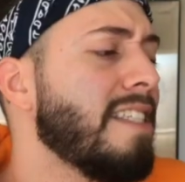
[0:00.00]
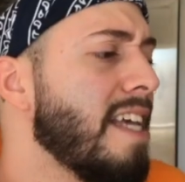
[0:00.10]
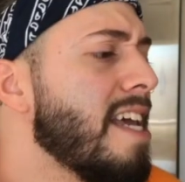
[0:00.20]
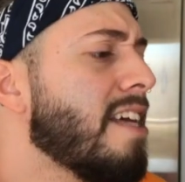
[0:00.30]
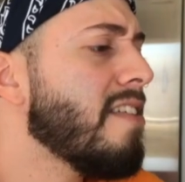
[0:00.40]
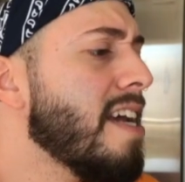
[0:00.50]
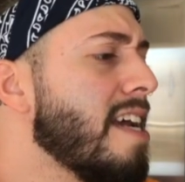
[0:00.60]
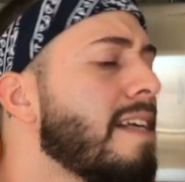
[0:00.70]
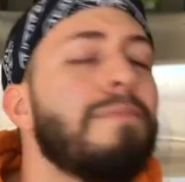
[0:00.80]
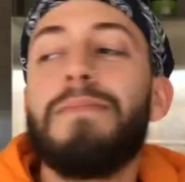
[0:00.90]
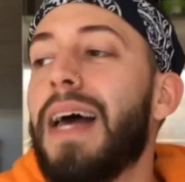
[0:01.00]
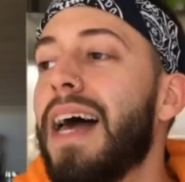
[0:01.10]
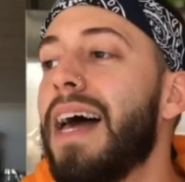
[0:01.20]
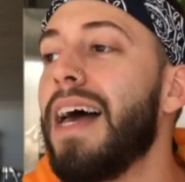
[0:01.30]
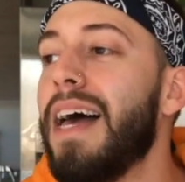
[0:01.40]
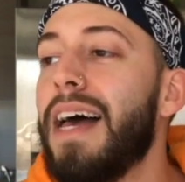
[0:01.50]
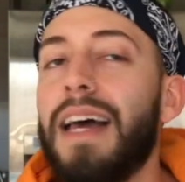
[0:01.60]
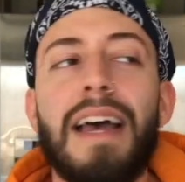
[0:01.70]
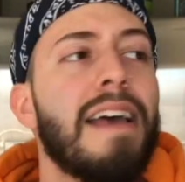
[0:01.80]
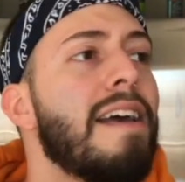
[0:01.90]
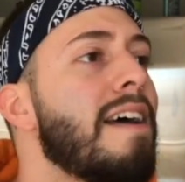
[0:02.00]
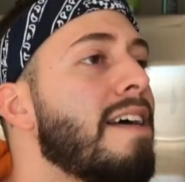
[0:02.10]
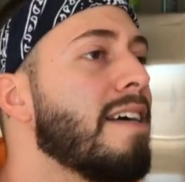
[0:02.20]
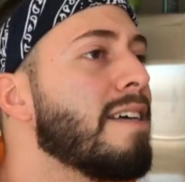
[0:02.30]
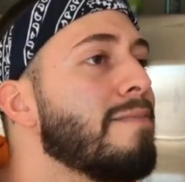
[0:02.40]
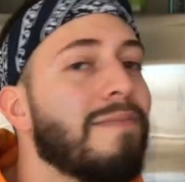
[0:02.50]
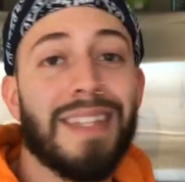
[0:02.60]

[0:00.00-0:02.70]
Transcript: Secret admirer.